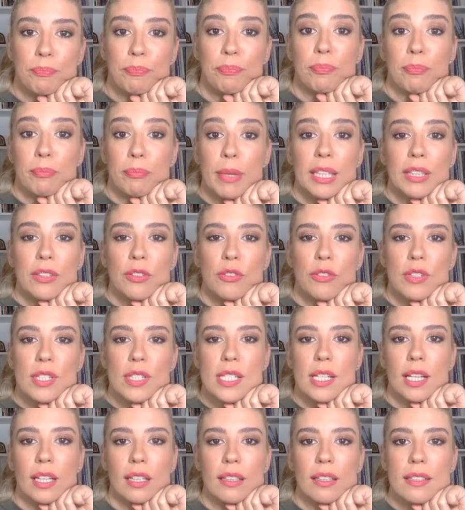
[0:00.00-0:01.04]
better
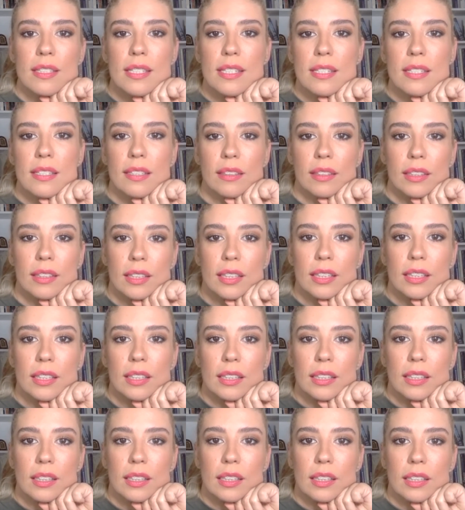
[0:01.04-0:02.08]
results
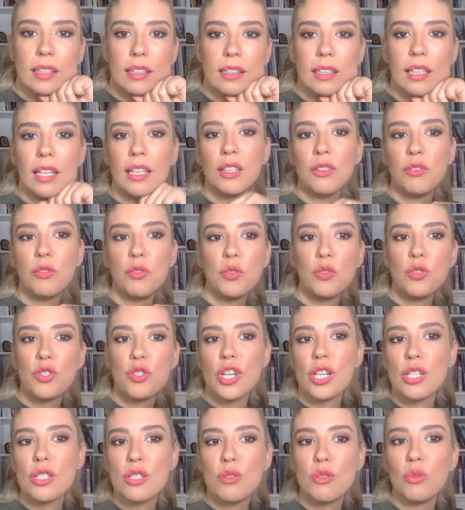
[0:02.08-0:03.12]
than if you
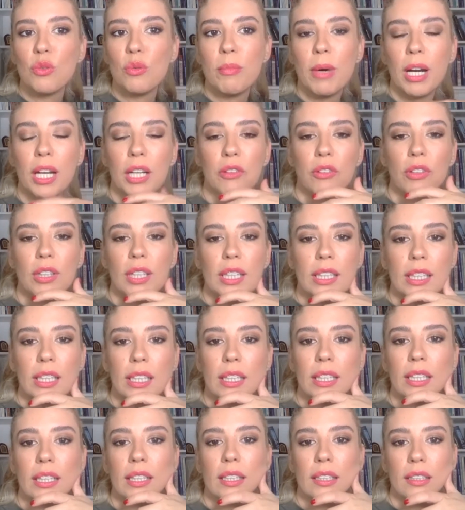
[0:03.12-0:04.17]
just do
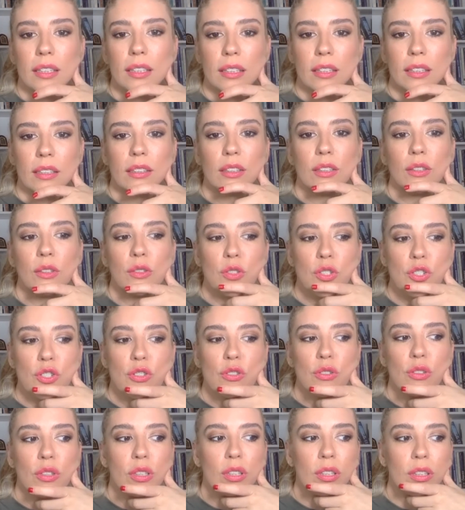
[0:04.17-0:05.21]
microneedling. You
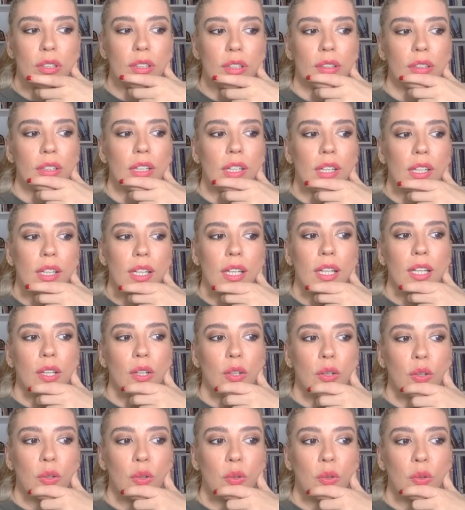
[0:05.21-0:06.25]
should
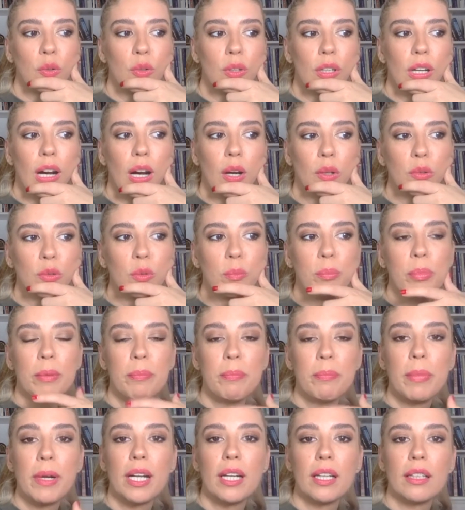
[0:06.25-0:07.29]
know how to
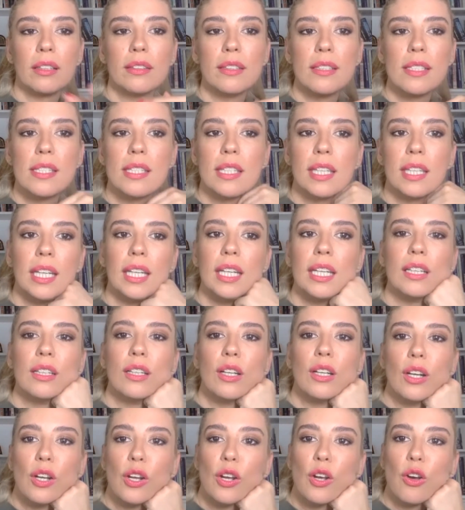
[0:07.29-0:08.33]
prepare the skin
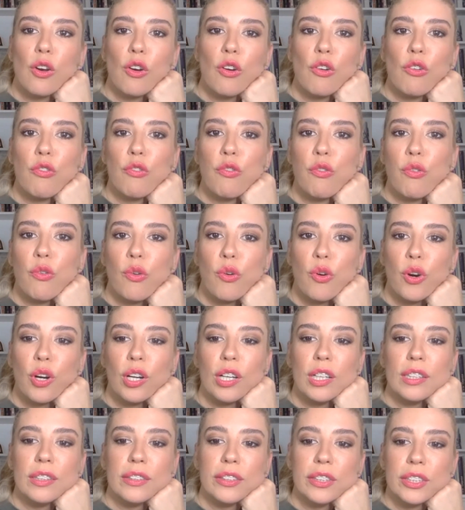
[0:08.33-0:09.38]

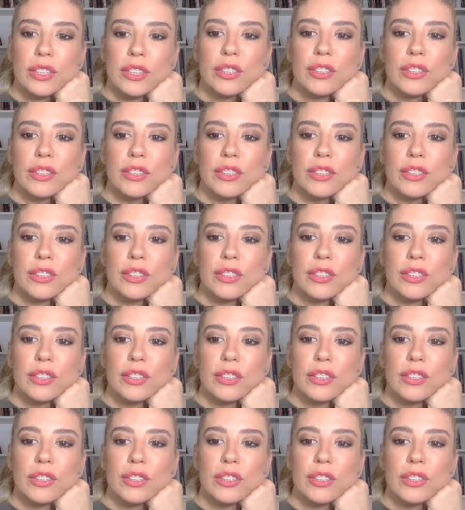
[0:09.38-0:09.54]
for the